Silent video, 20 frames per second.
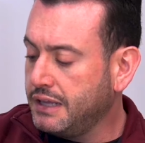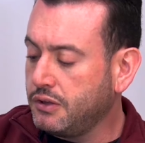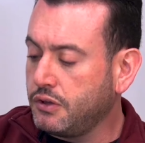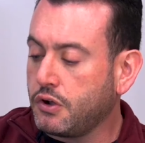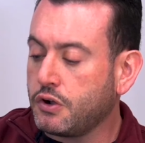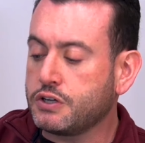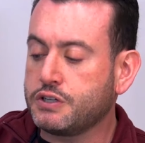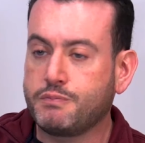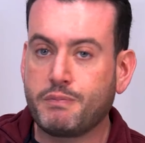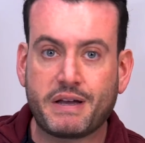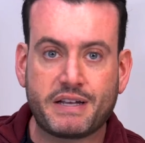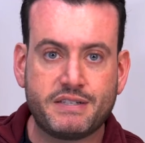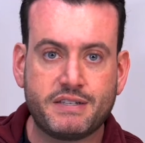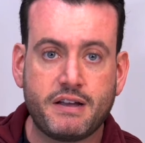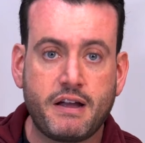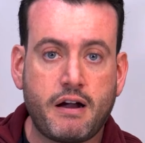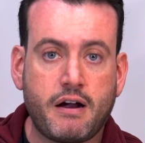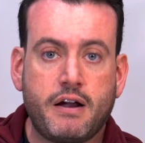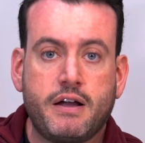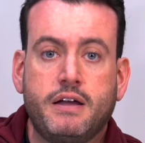Large
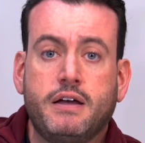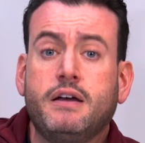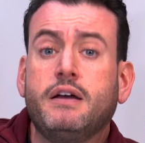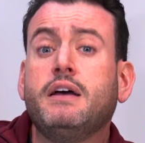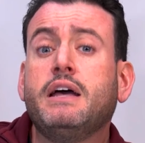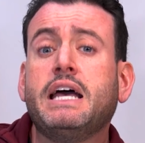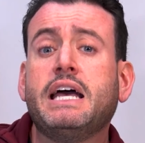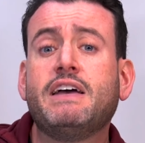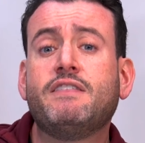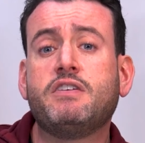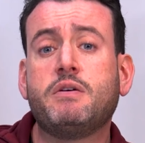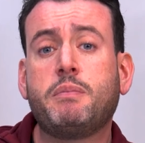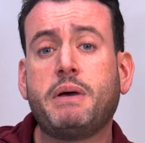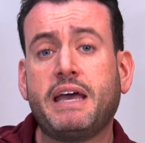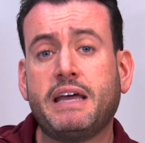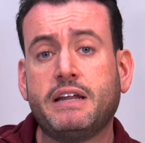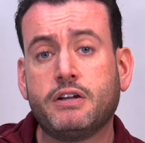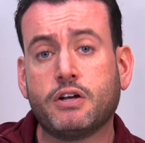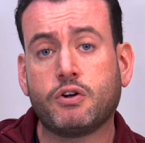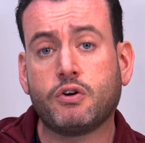mixing area. If you
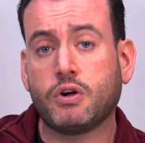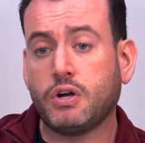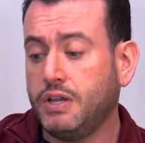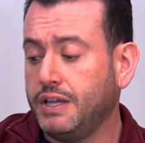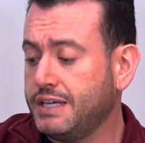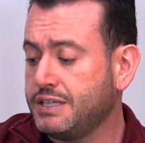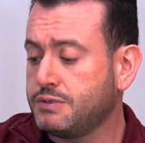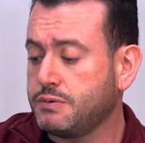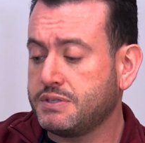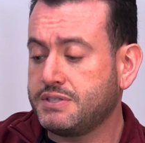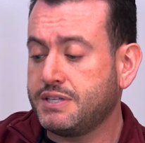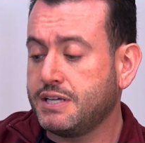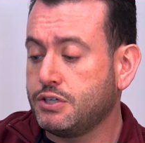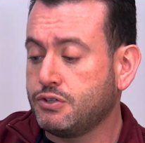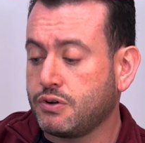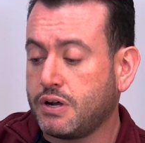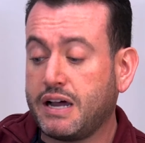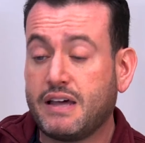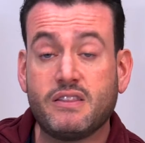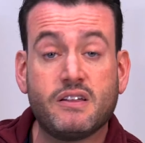paint in acrylics, once they
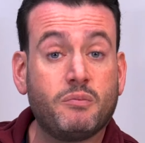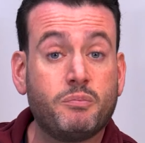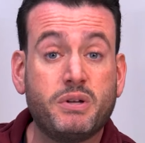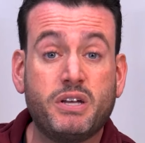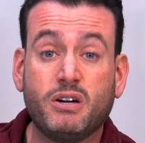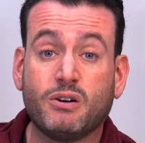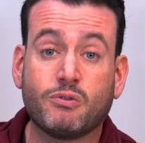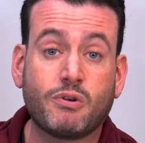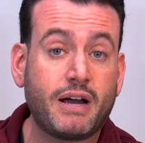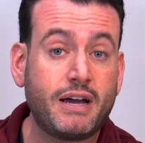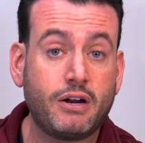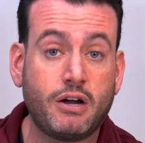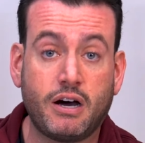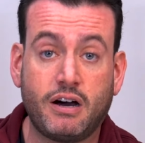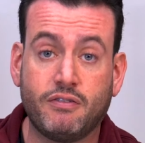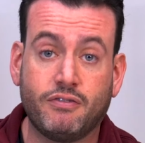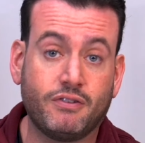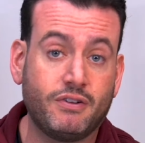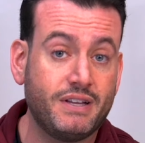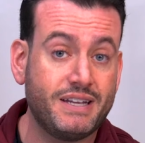dry, they'll peel right
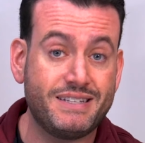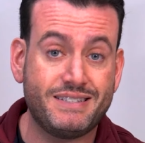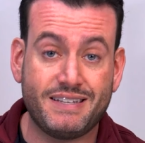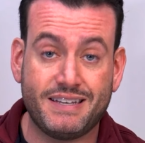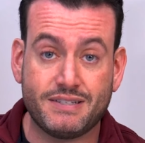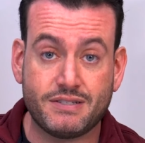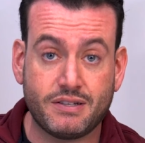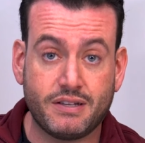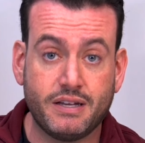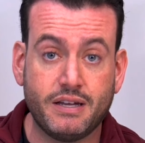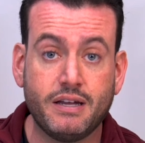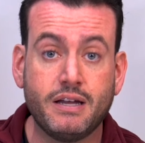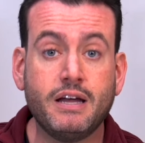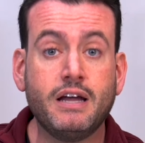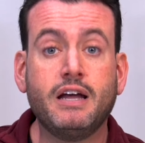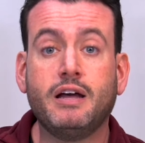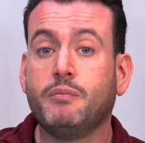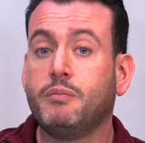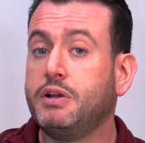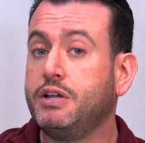off, cleans easily,
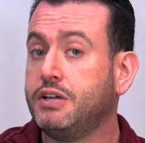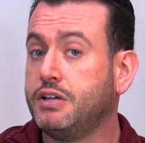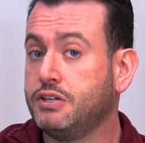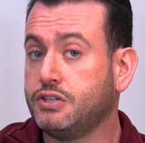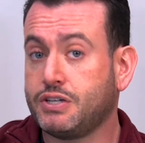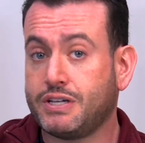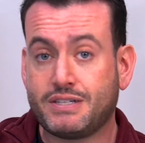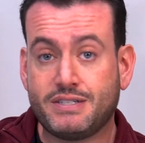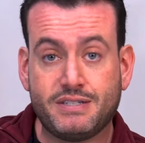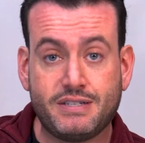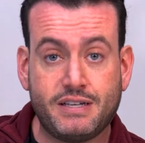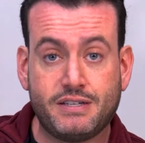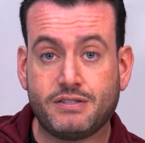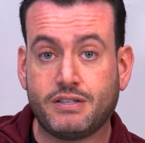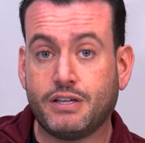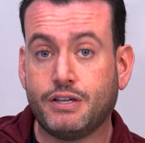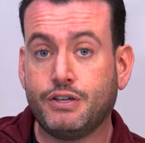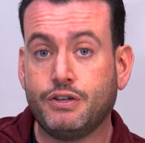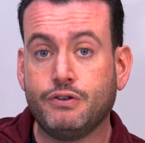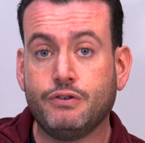but you can just as
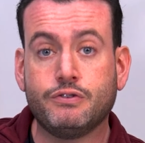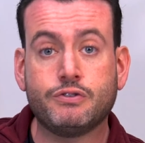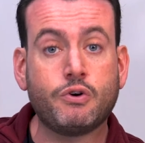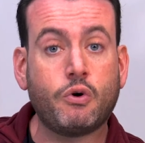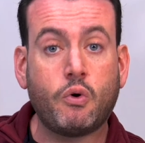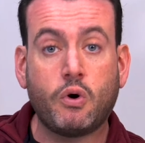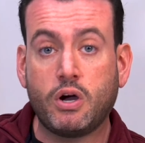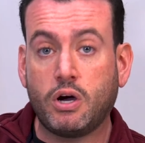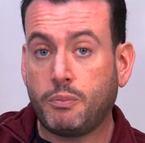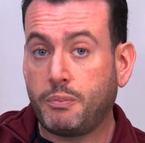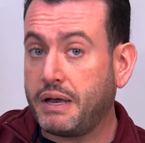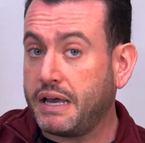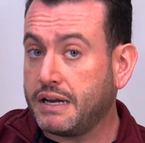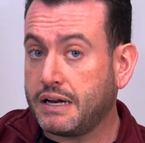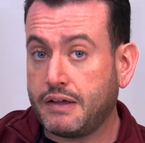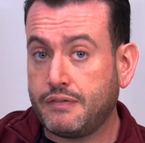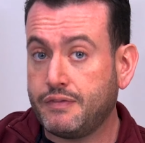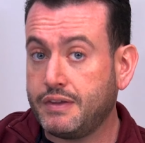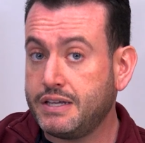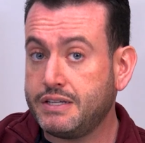easily use oil paint
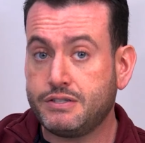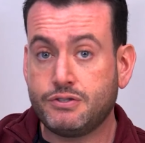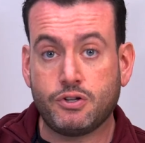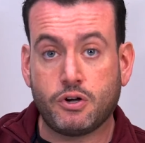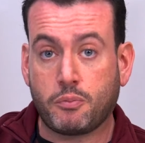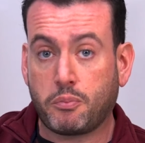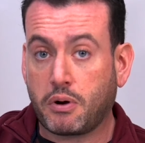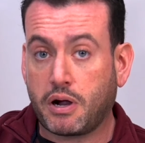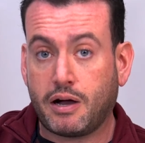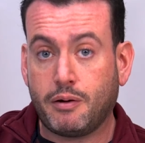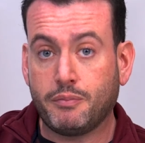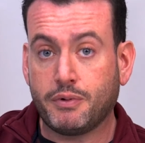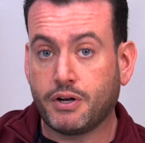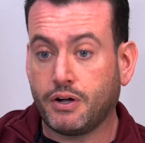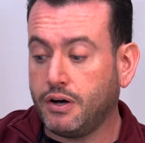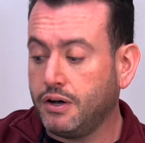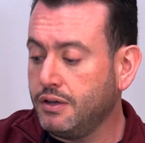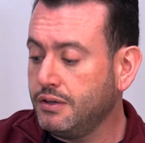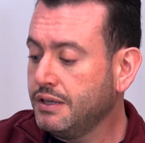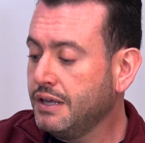on this, no problem at
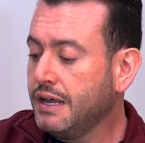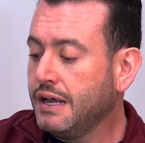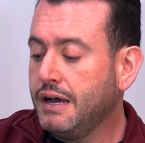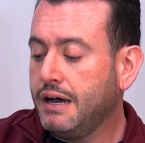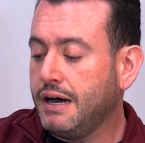all.